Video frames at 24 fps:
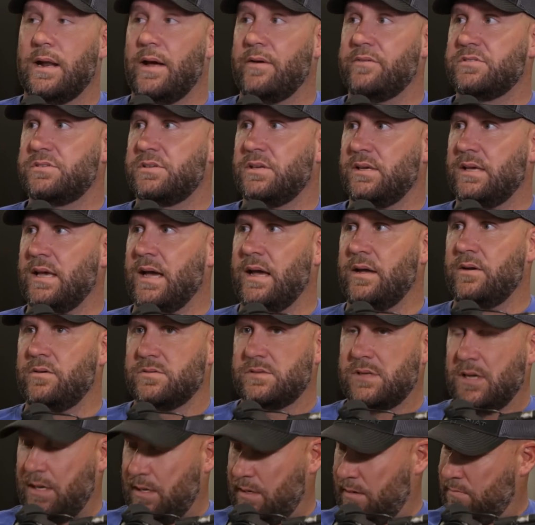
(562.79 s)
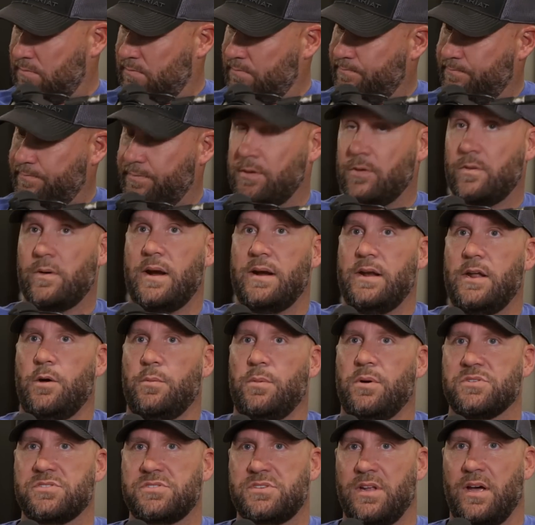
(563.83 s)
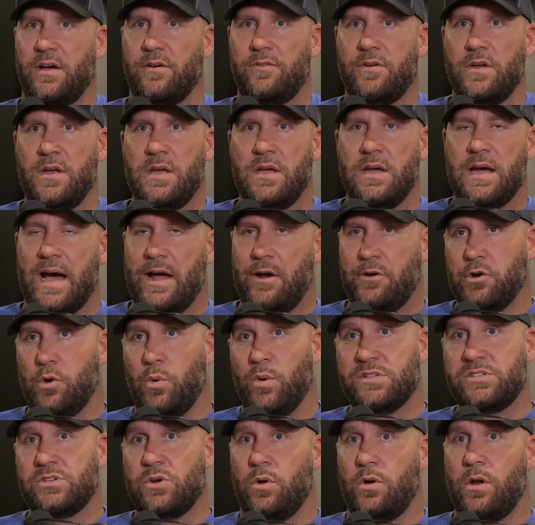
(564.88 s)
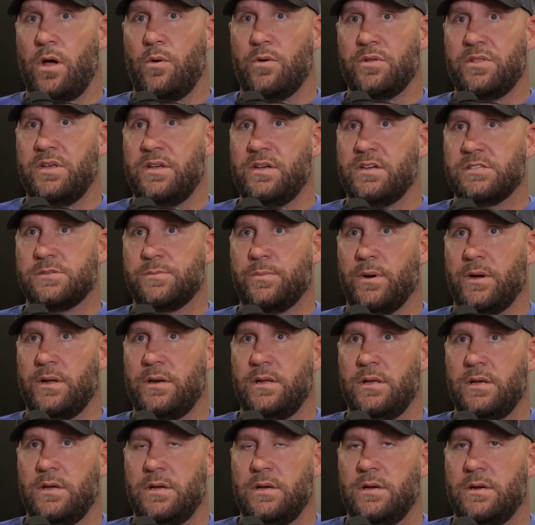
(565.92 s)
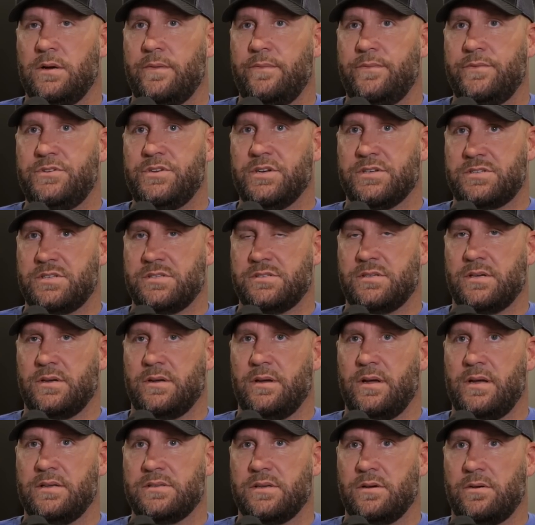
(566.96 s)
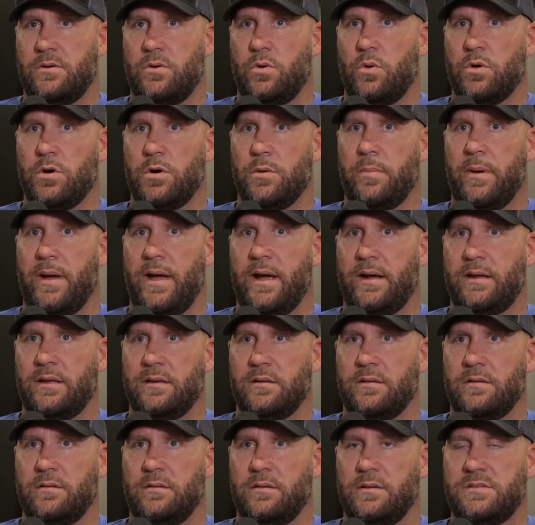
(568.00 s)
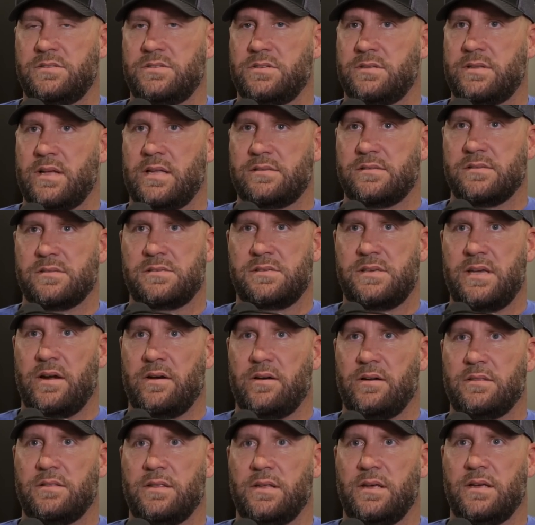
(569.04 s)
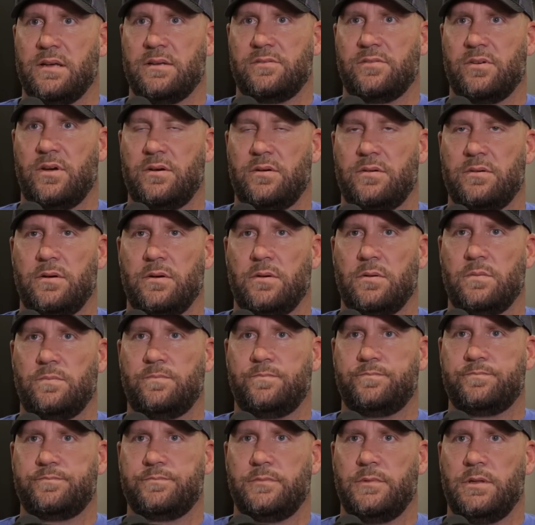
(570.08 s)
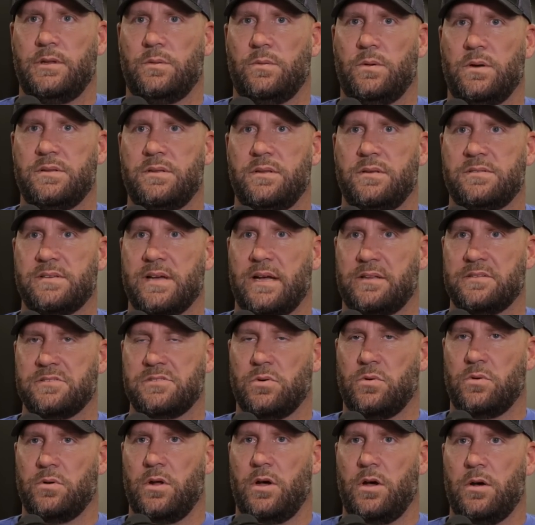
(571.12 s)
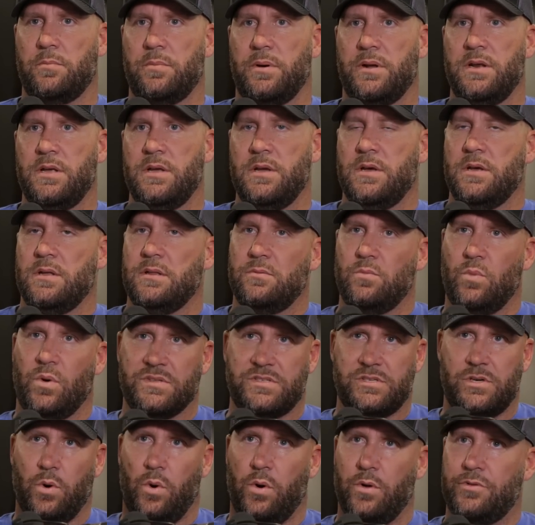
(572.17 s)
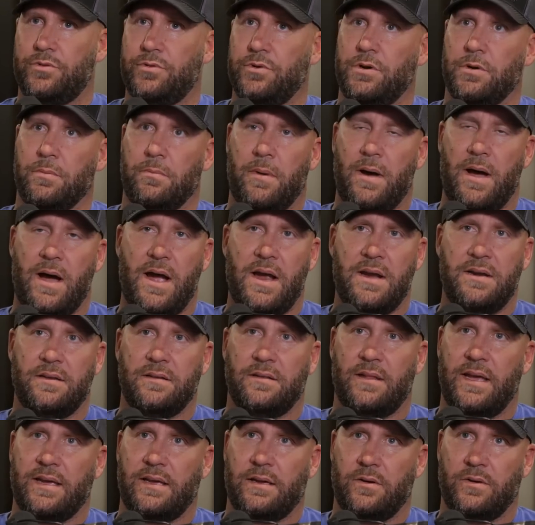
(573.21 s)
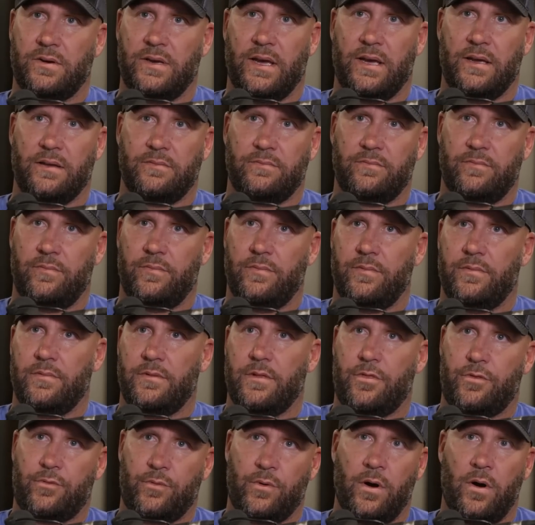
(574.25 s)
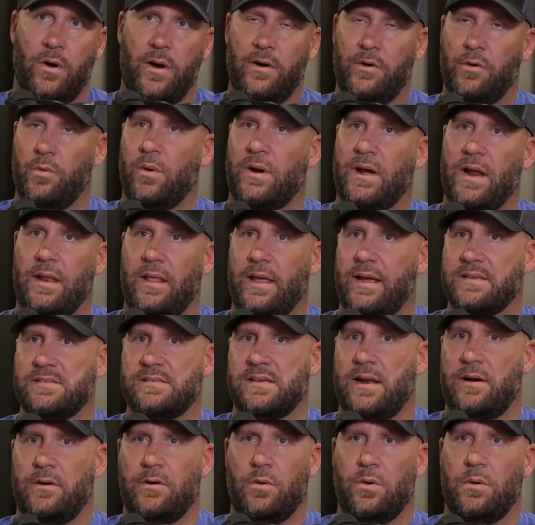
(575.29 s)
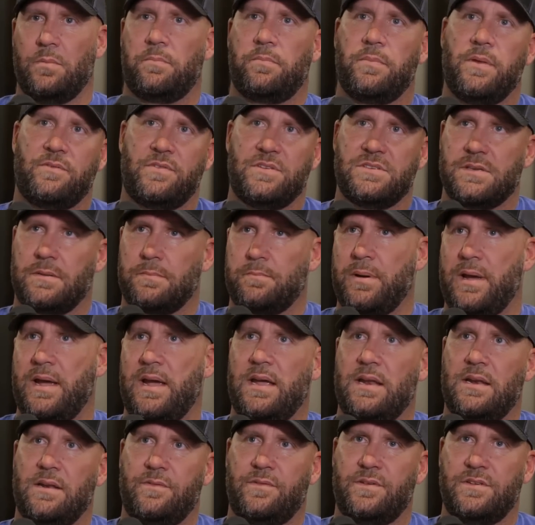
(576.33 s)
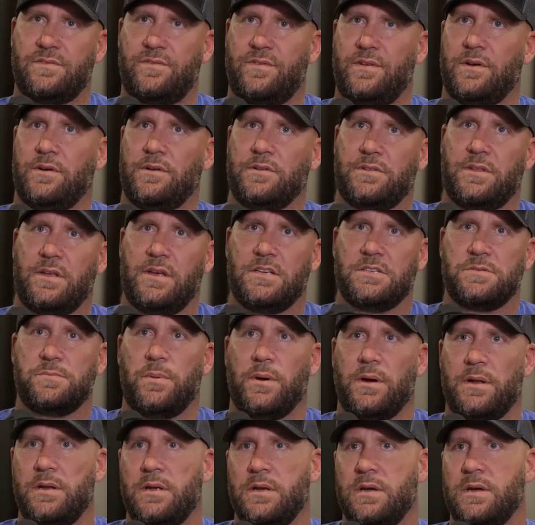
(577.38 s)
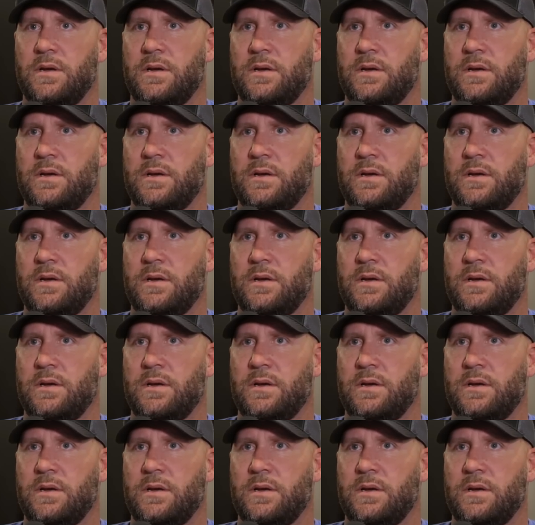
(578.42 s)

And obviously a guy who's had right elbow stuff. I don't know what's going on with his, but just as a quarterback, and that's a scary thing. So I don't know, what exactly is going on, but what's going through your mind, and like, okay, the throw, I don't know what kind of, like I said, I don't know if he's in pain, if he's feeling things, but